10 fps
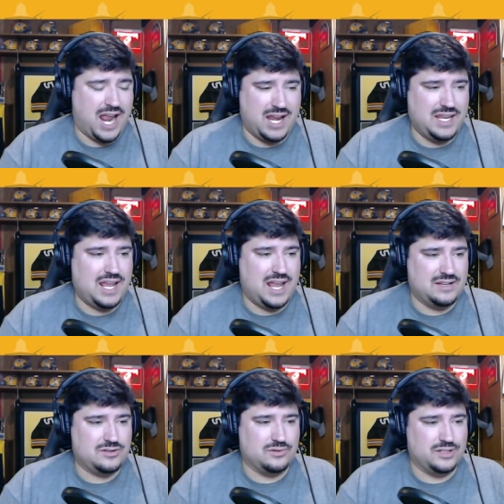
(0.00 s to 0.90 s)

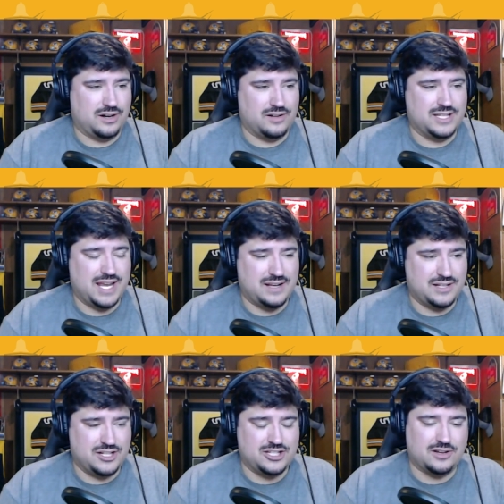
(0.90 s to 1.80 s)
88 total yards. He had a
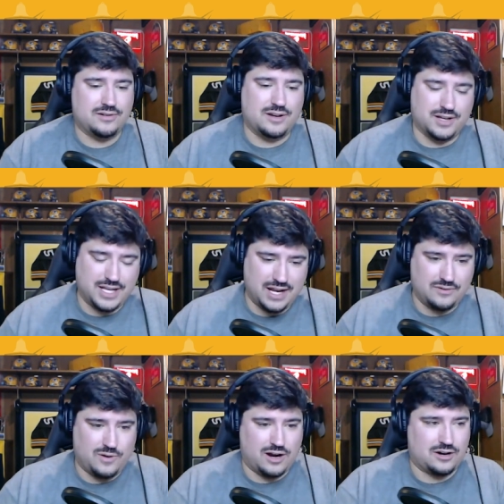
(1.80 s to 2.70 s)
touchdown. Uh,
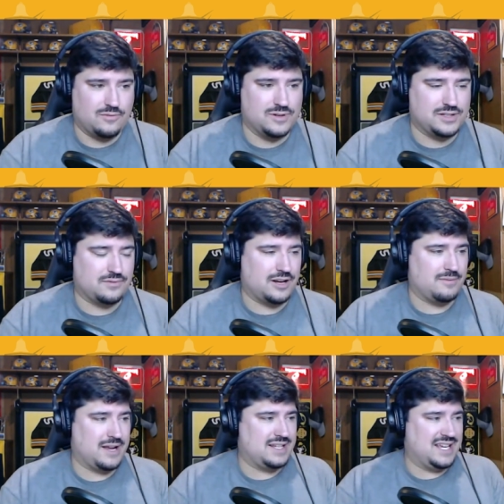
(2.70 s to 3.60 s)
Kenneth Walker was the running
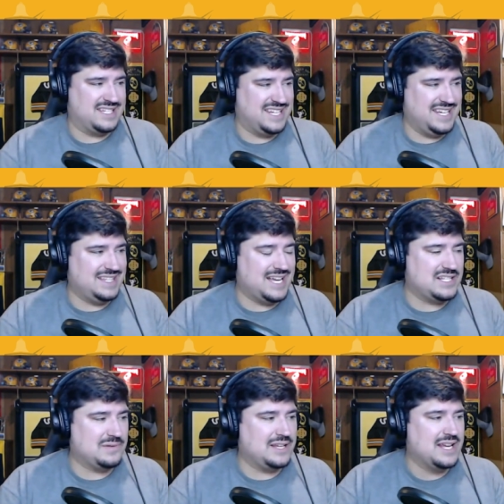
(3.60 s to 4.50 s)
back 19
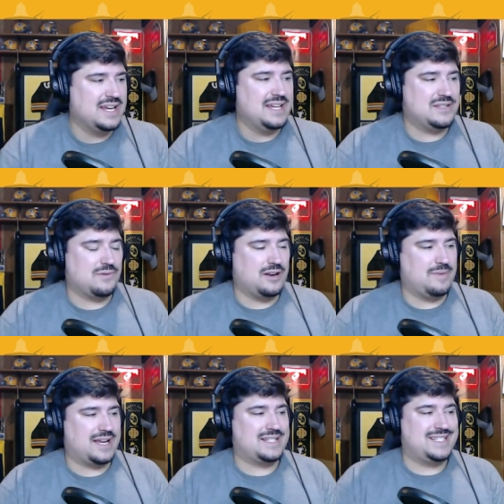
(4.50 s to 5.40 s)
last week. He's running
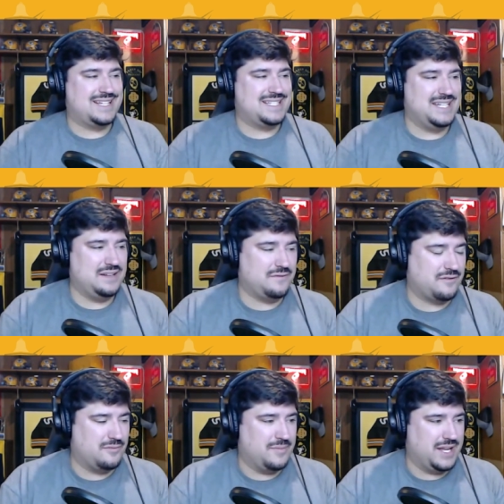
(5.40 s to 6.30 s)
back 16
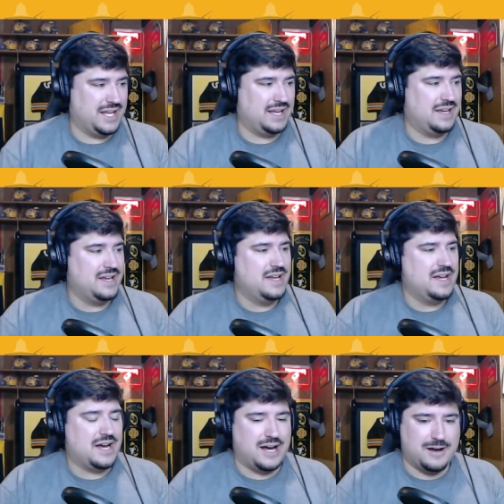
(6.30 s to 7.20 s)
for me.
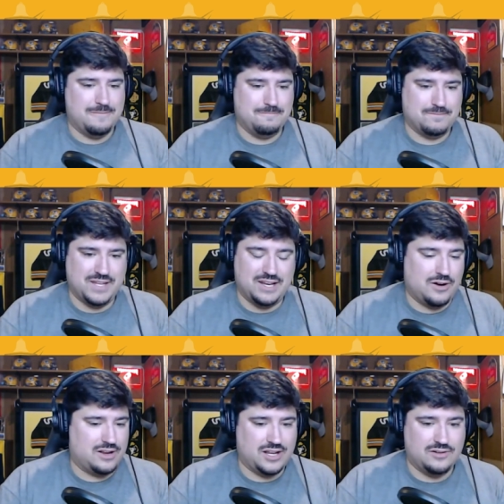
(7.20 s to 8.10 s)
Um, you
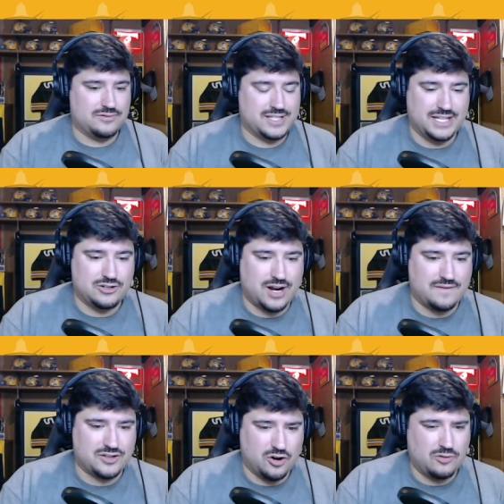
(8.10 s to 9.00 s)
know, I, I, don't see
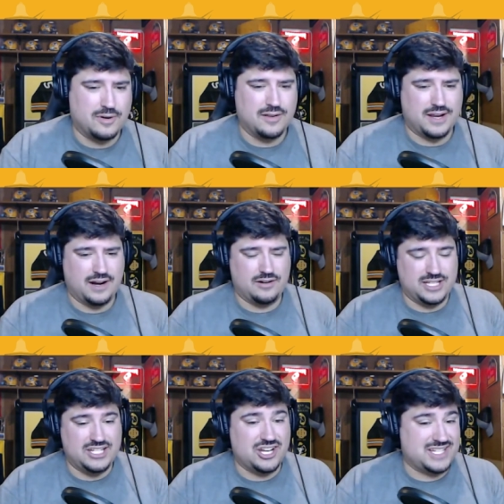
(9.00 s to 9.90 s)
Travis Homer there.
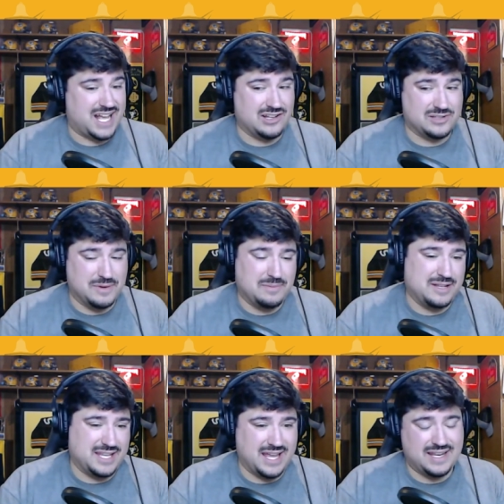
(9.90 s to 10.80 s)
DeeJay Dallas
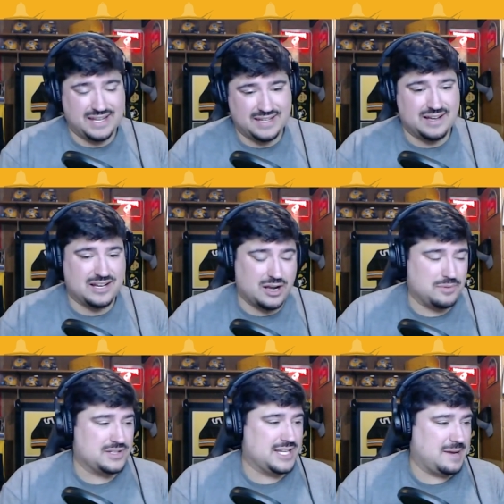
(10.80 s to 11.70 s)
maybe getting a
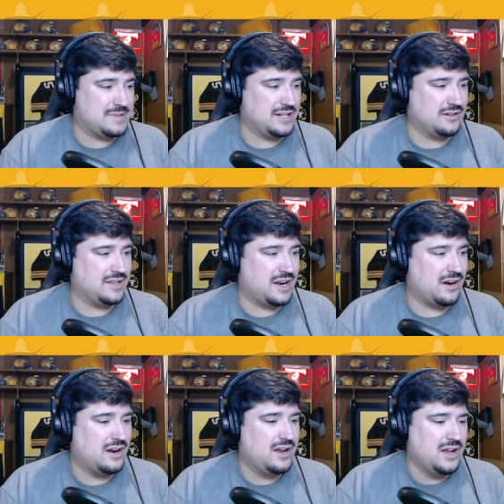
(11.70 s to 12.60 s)
couple snaps here and there,